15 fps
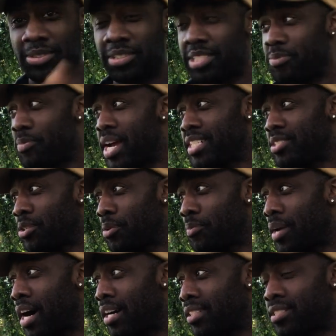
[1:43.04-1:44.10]
on this magical box.
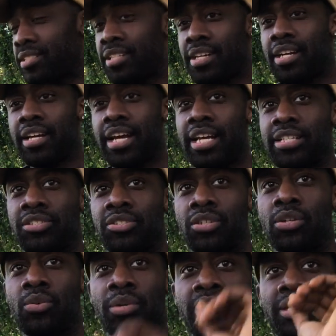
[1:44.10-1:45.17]
box. Yeah. And
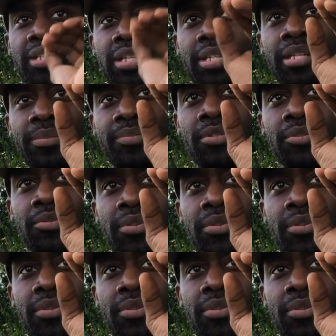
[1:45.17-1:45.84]
so we see them do